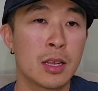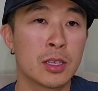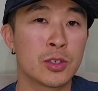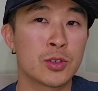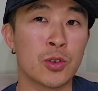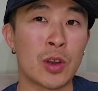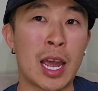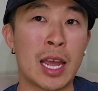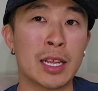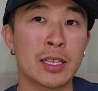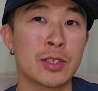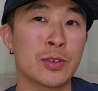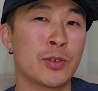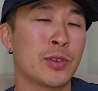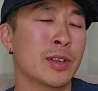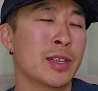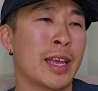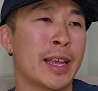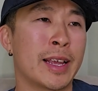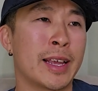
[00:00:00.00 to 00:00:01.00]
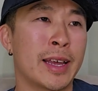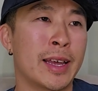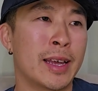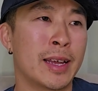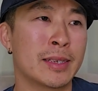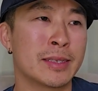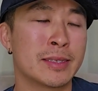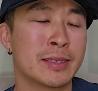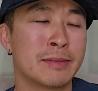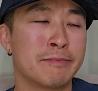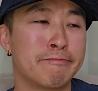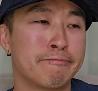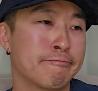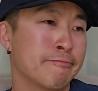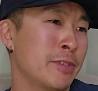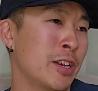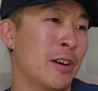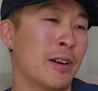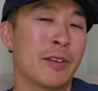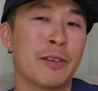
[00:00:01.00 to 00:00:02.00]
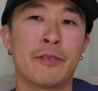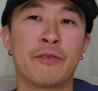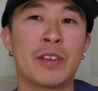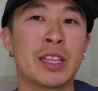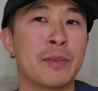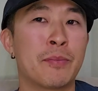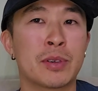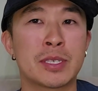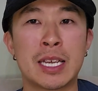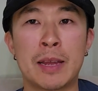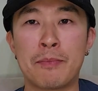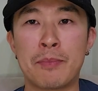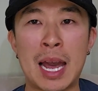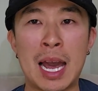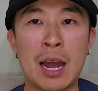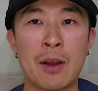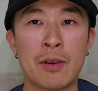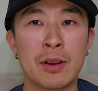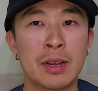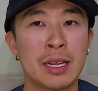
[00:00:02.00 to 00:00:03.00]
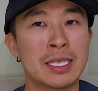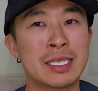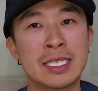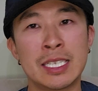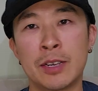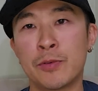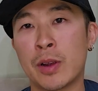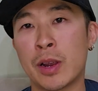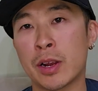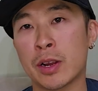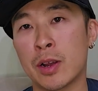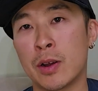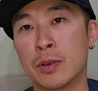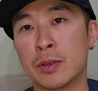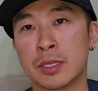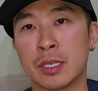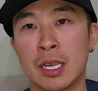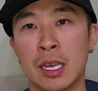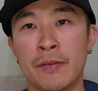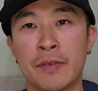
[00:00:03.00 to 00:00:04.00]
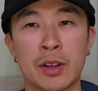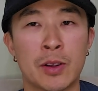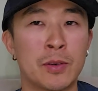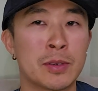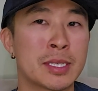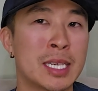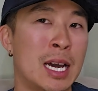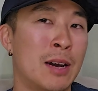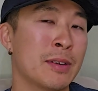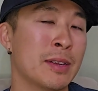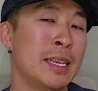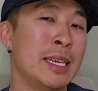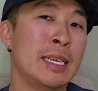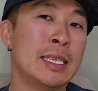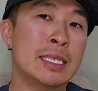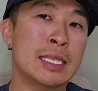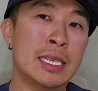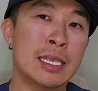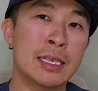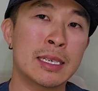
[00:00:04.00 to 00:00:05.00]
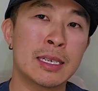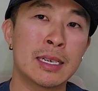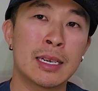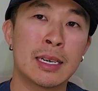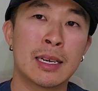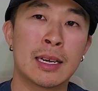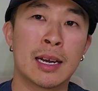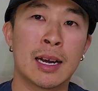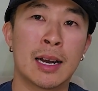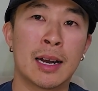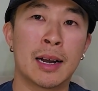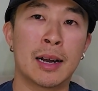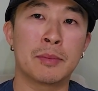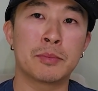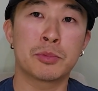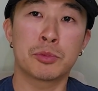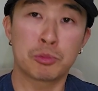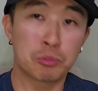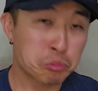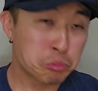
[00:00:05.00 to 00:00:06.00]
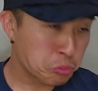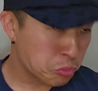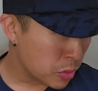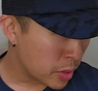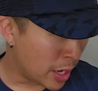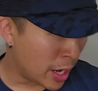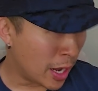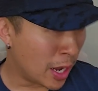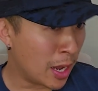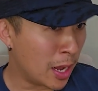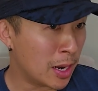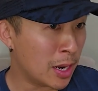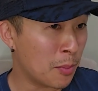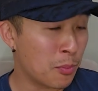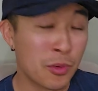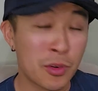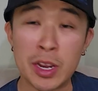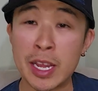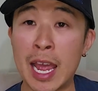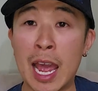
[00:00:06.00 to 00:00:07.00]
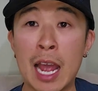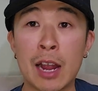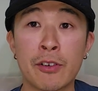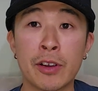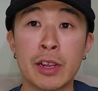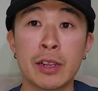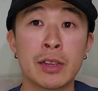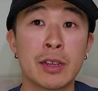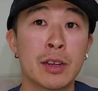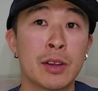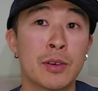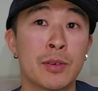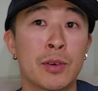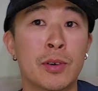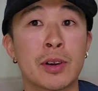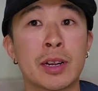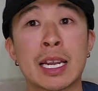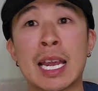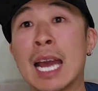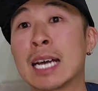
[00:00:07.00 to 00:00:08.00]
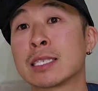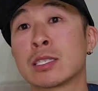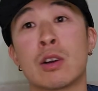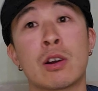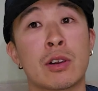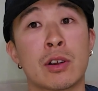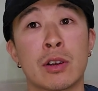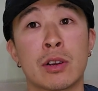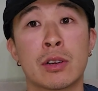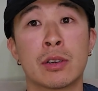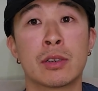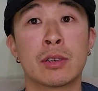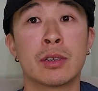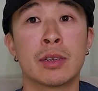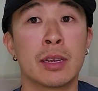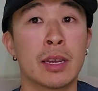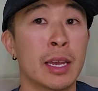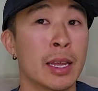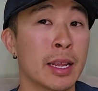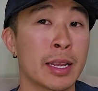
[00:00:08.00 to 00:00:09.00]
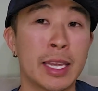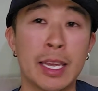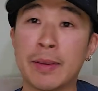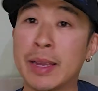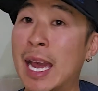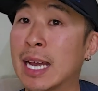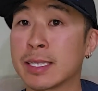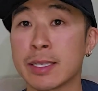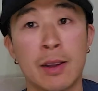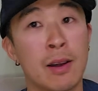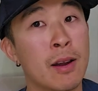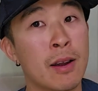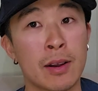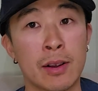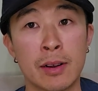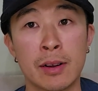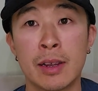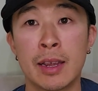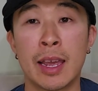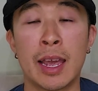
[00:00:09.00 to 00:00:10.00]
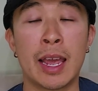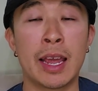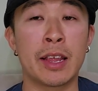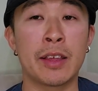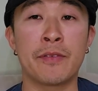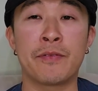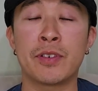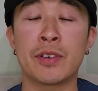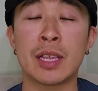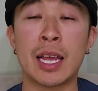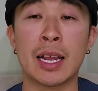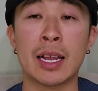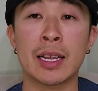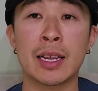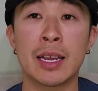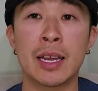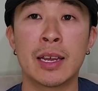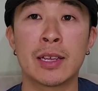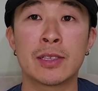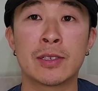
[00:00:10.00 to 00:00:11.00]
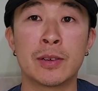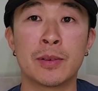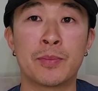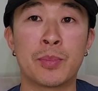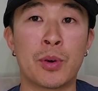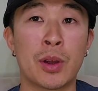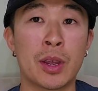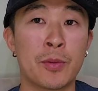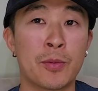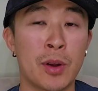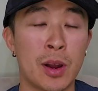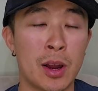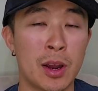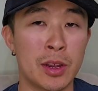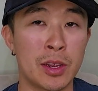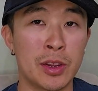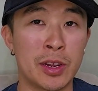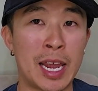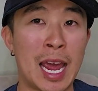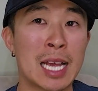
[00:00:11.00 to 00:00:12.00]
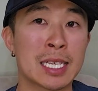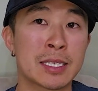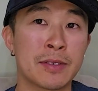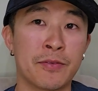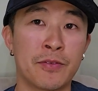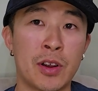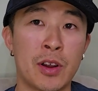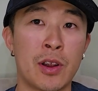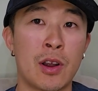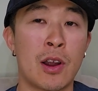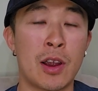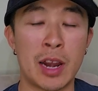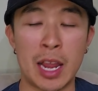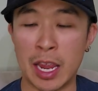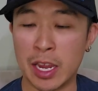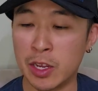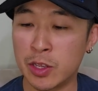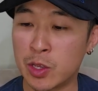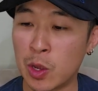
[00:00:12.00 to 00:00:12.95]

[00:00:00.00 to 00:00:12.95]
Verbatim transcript: Try doing like a, you know, 50% power and see where it goes. If it goes out easy and pretty accurate, well, cast harder. And keep casting harder. And you feel like to a point where you cast very hard and you